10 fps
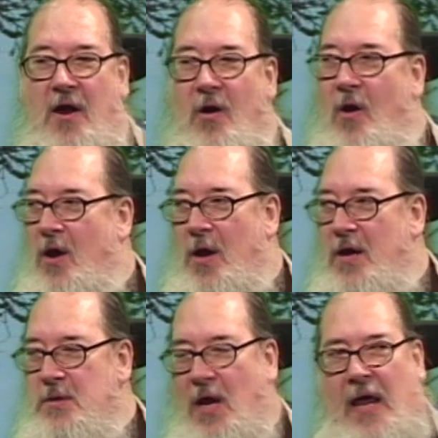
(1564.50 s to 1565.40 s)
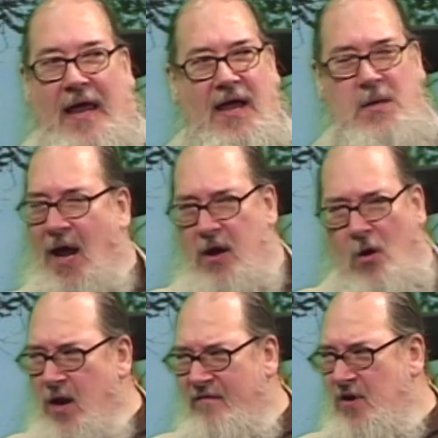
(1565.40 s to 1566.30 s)
you know, it's a, it's, I
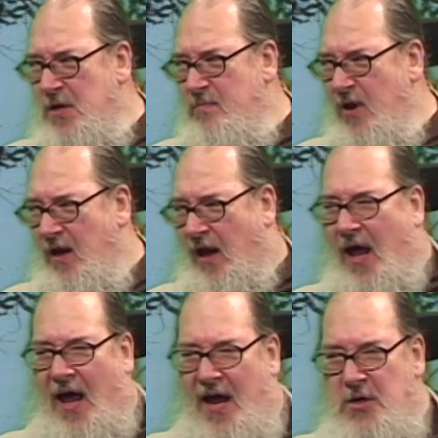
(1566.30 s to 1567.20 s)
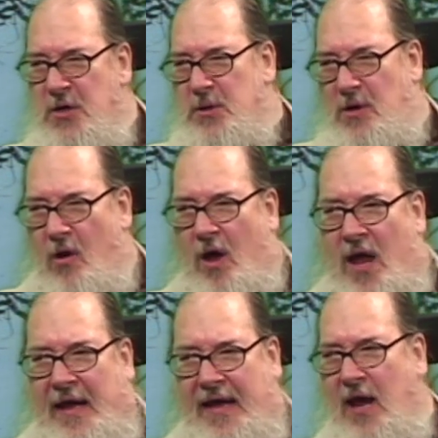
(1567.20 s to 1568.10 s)
don't have a disability. I just you know,
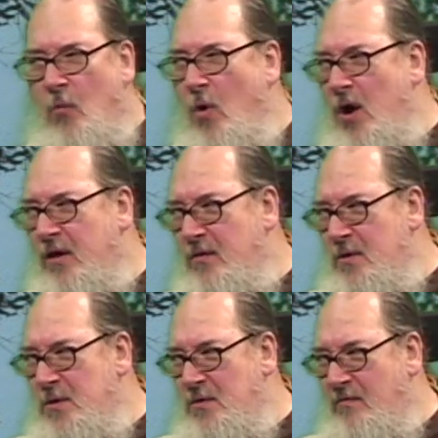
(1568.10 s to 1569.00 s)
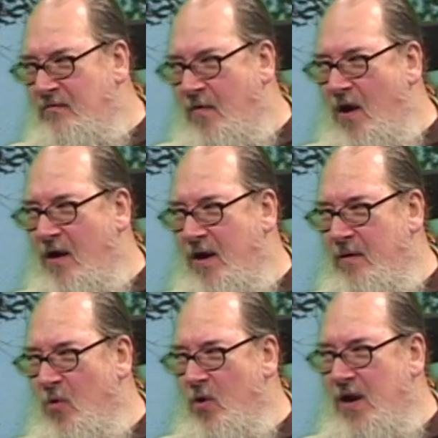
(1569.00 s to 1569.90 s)
can't walk this far
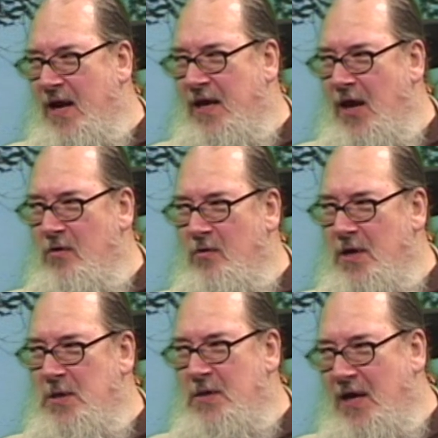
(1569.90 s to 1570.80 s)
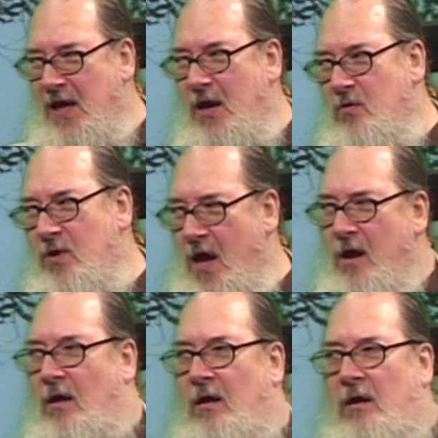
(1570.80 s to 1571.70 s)
anymore, and I can't do this, and I can't do
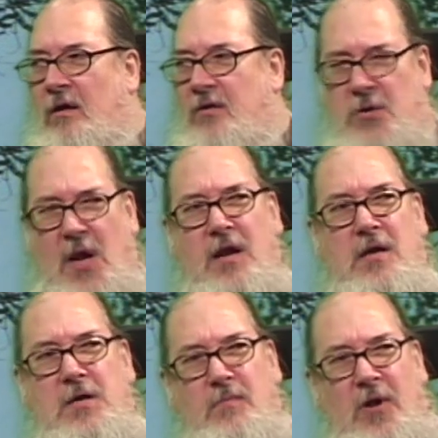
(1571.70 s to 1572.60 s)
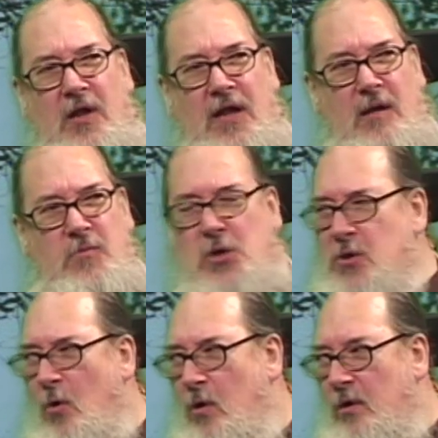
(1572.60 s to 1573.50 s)
that. It's not a disability. I'm
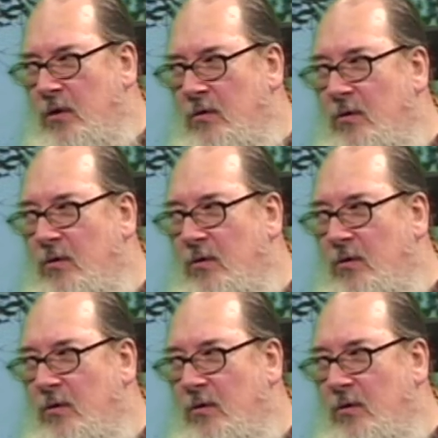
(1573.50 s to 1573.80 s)
just old.